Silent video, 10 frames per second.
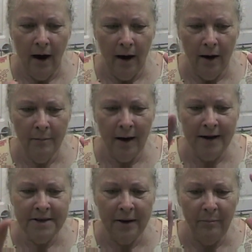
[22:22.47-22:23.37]
Um,
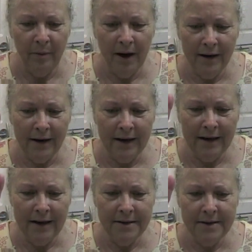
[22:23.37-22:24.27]
I said, but it
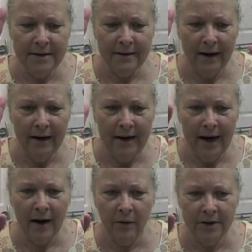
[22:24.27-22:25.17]
is
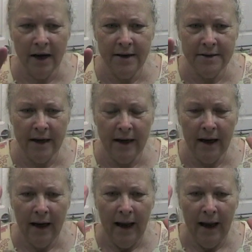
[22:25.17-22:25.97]
necrotizing.